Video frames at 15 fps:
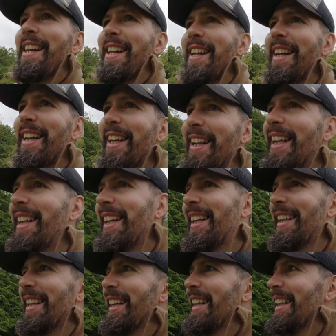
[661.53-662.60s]
not only have
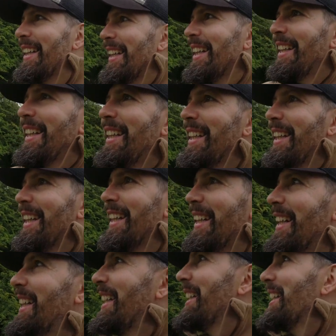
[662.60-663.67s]
we got chickens in trees,